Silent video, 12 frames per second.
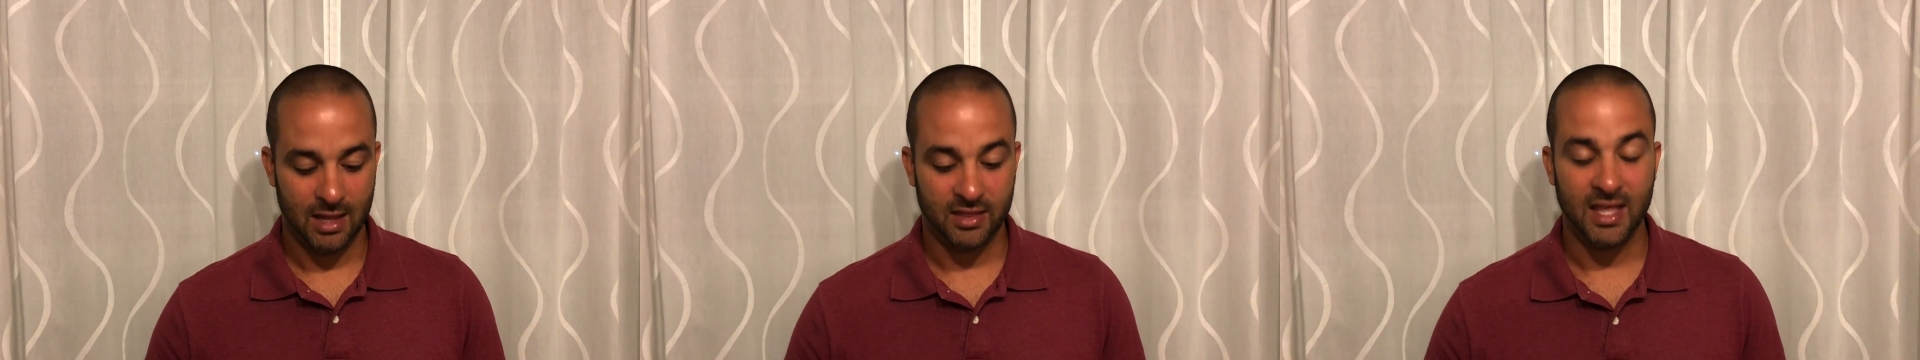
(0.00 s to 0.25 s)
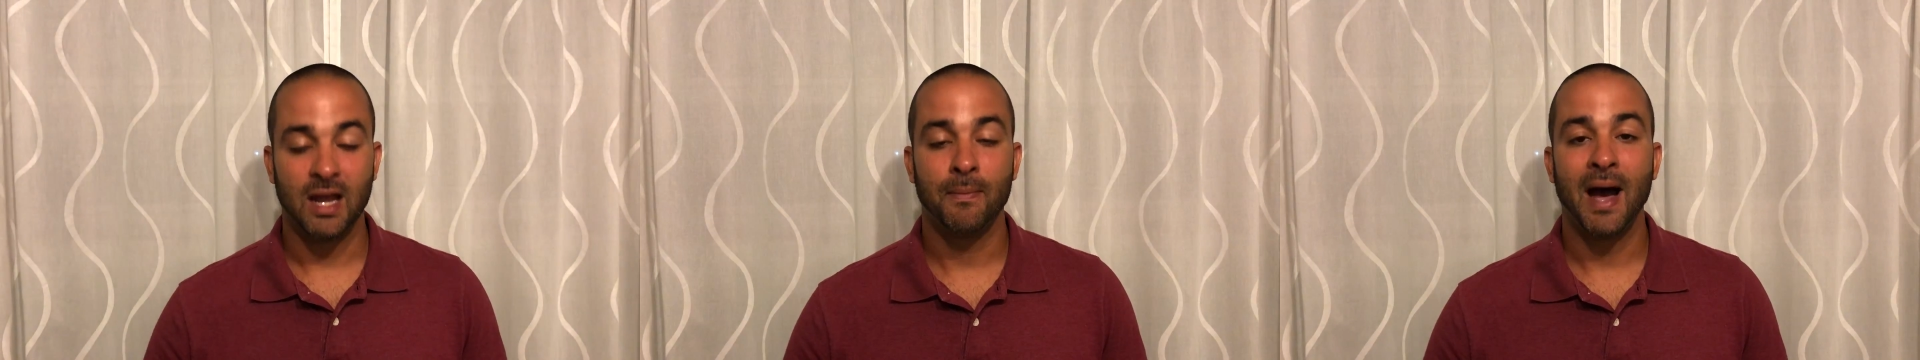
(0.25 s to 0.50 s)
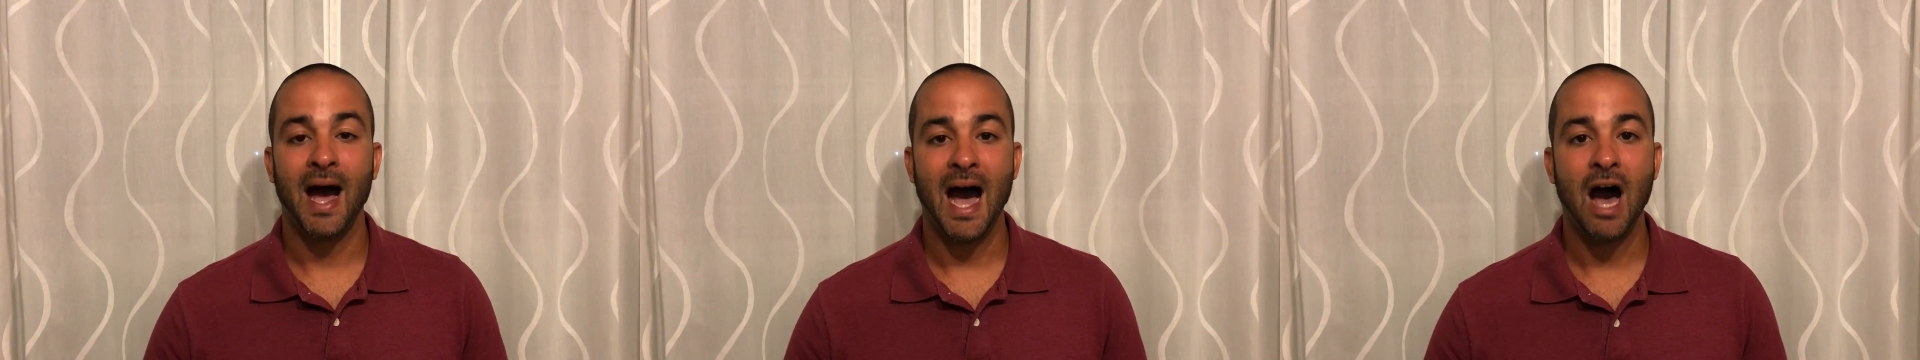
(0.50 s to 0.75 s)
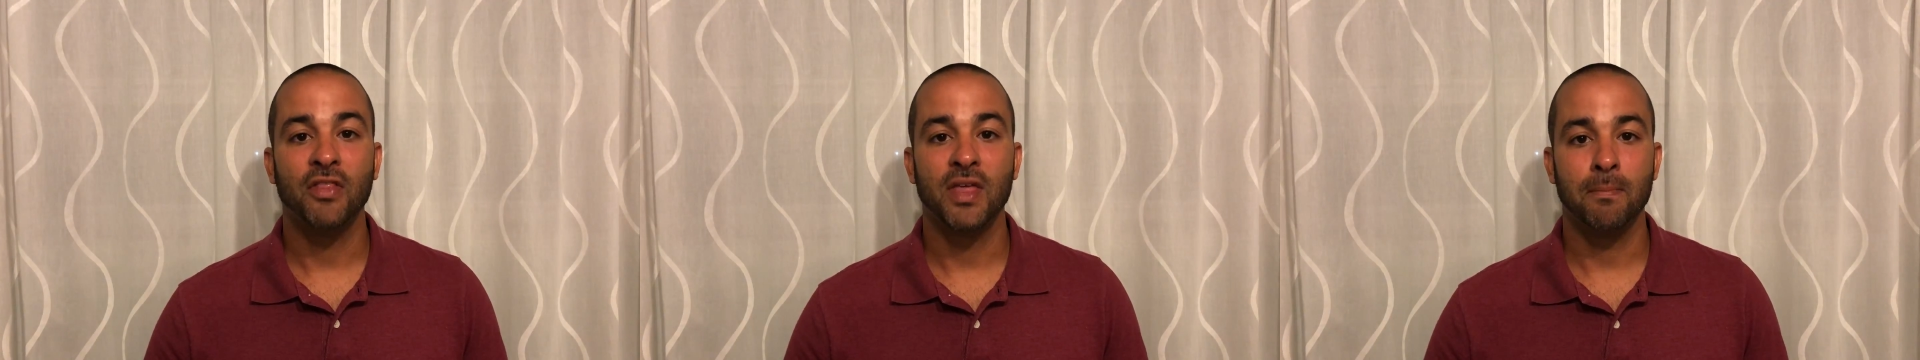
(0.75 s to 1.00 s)
Think about
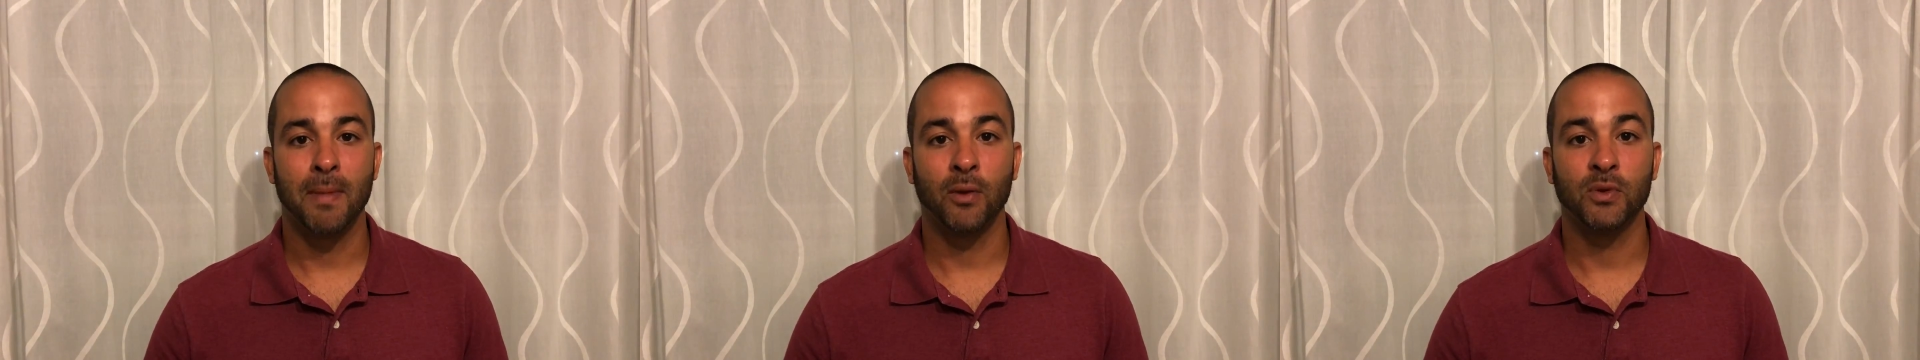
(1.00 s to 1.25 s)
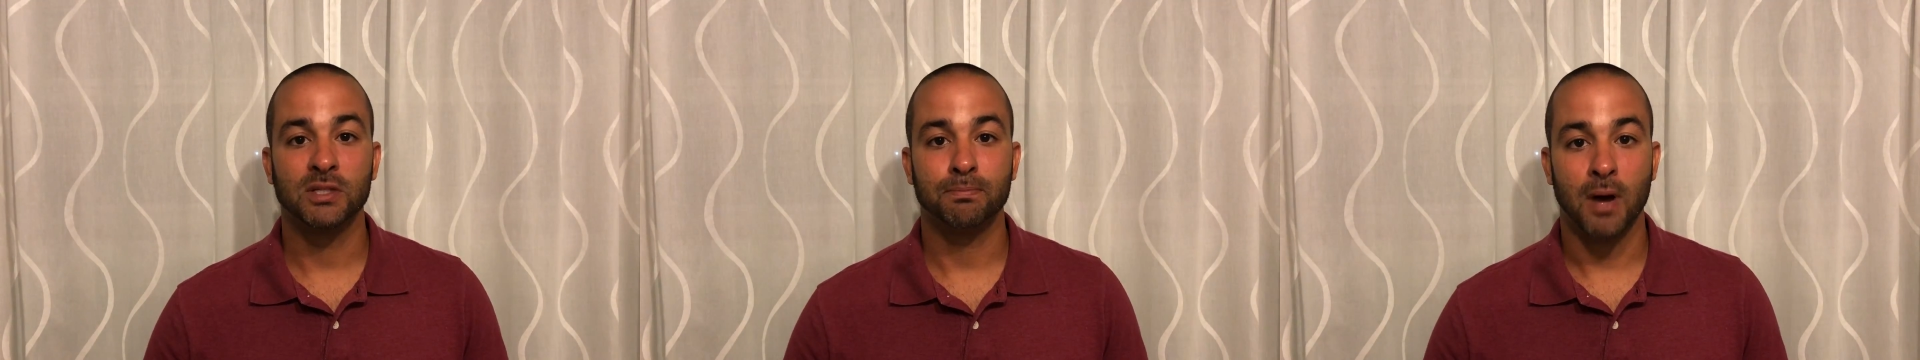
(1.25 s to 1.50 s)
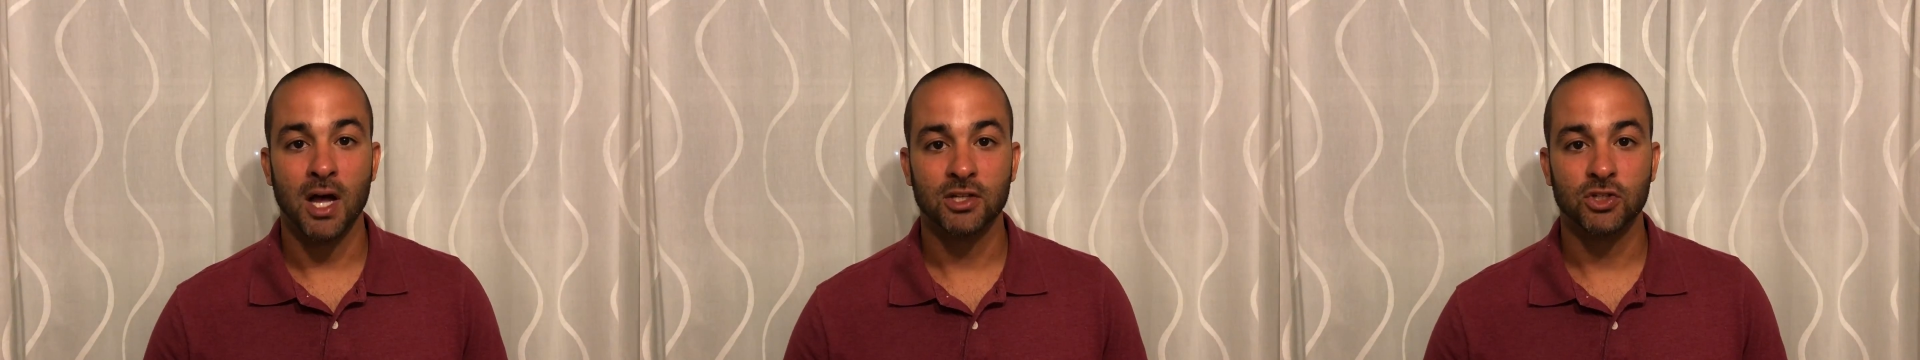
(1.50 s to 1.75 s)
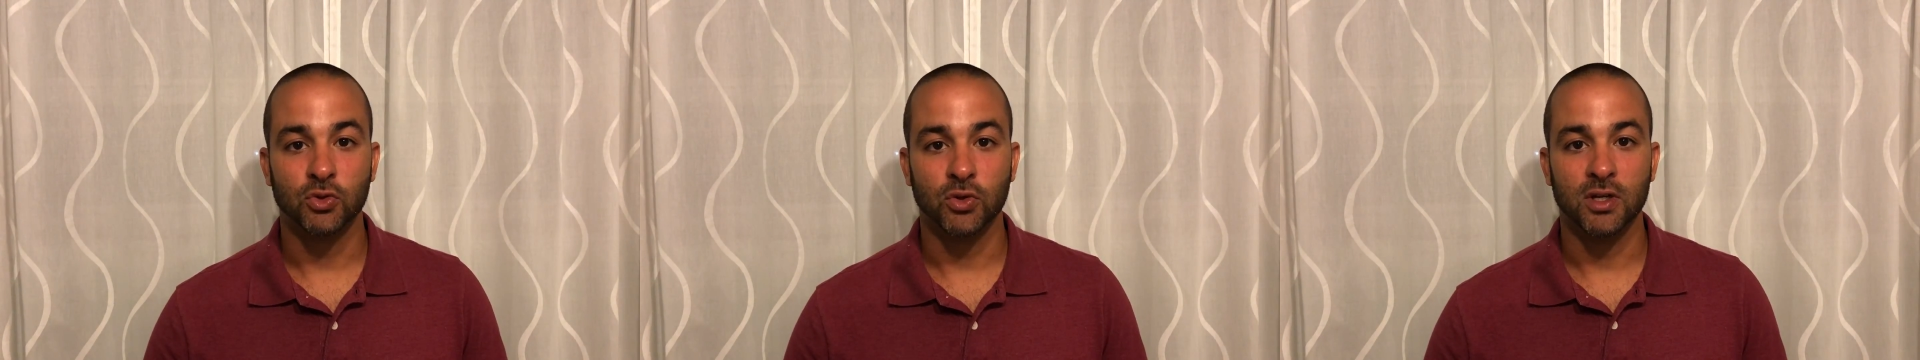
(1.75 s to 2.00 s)
how they might
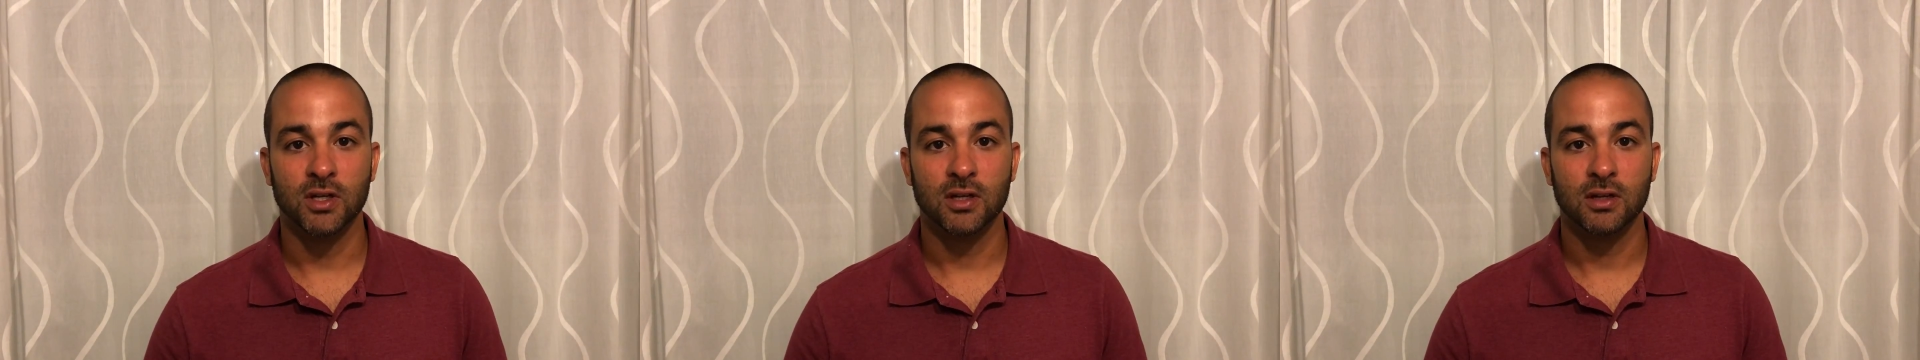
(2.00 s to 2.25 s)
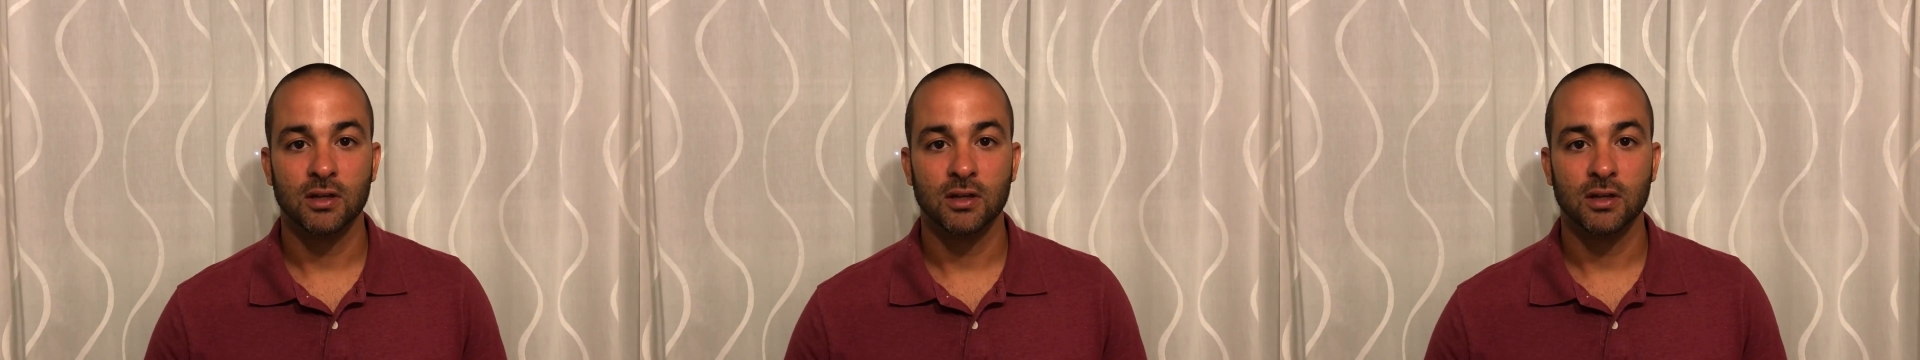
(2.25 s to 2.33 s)
respond to it,